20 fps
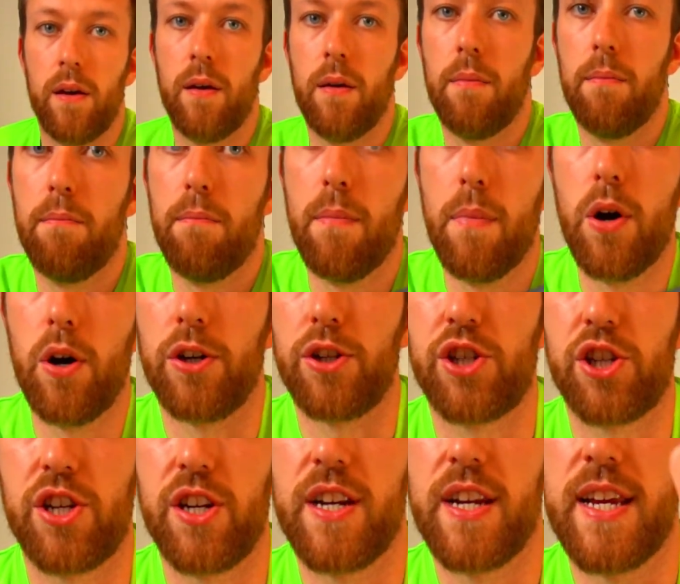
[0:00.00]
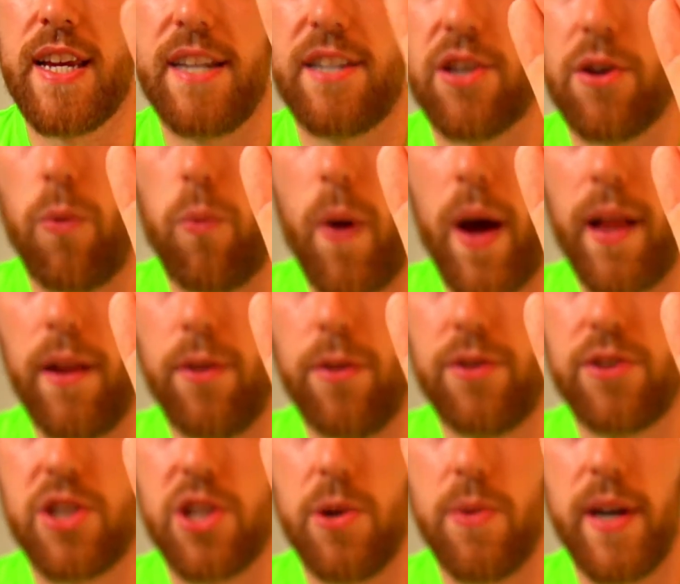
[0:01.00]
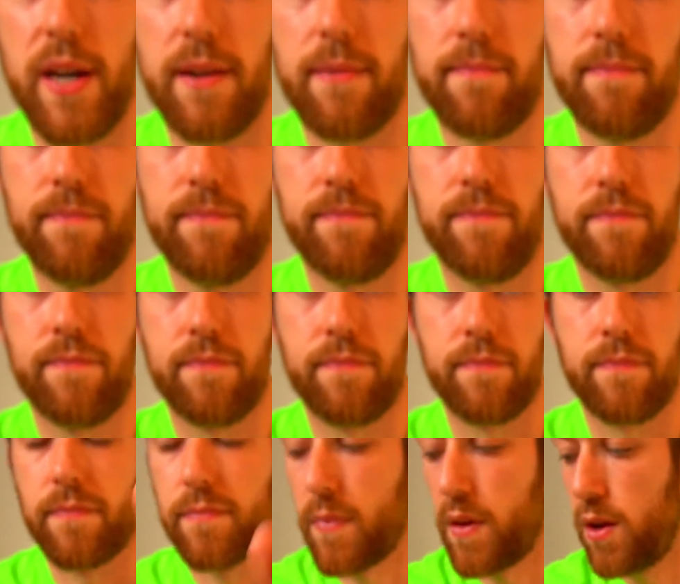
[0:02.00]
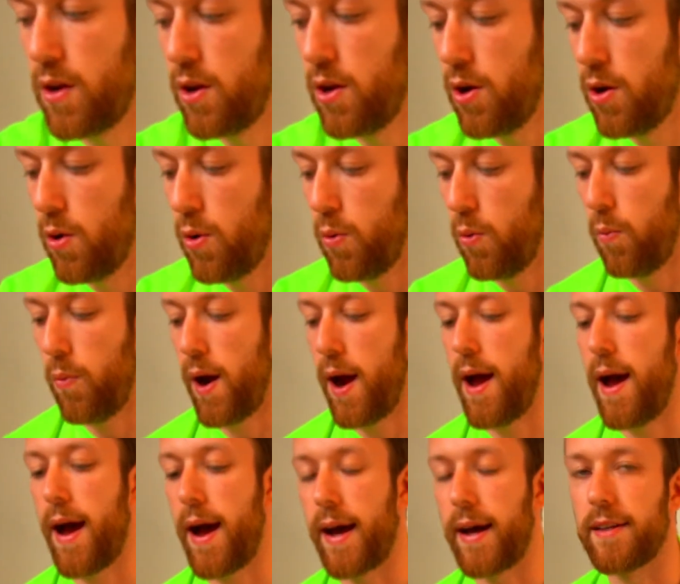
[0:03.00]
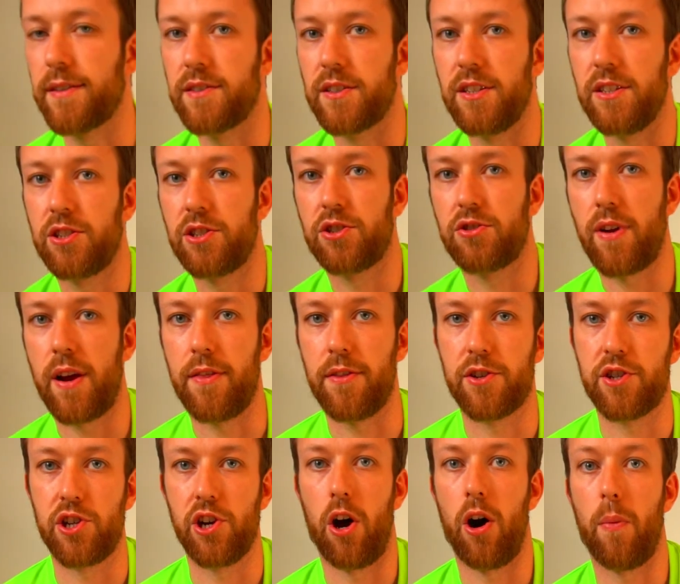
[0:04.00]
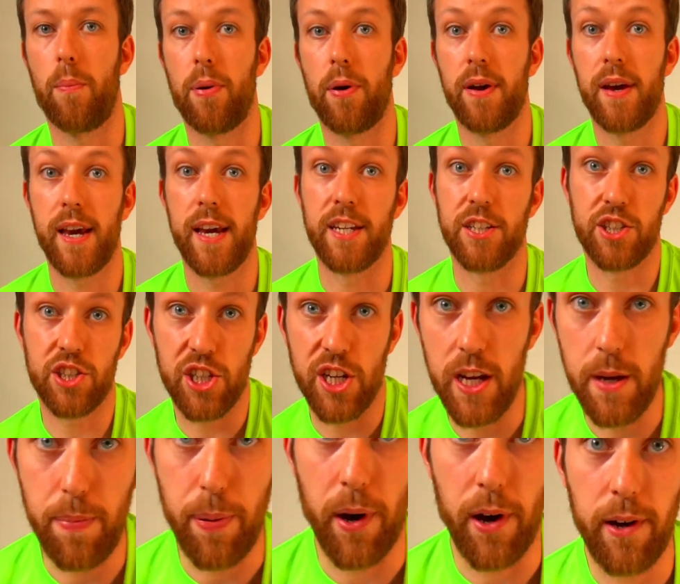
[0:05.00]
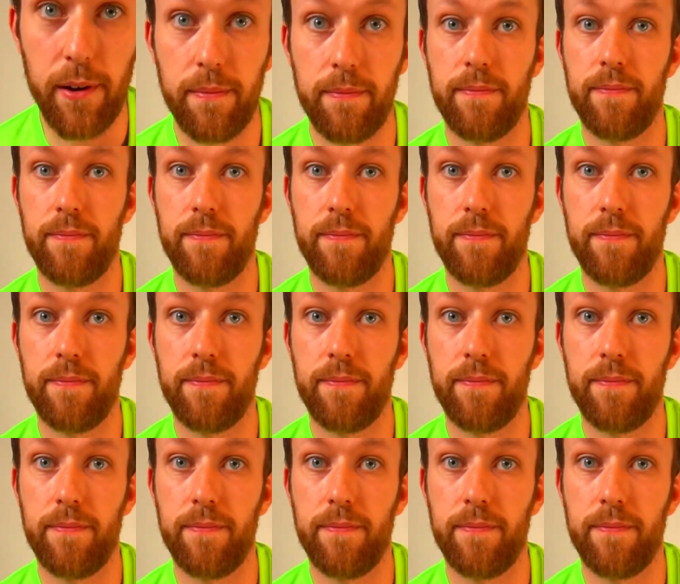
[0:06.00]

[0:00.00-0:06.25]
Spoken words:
much neater weld to it, whereas the Strength Shop is cheaper,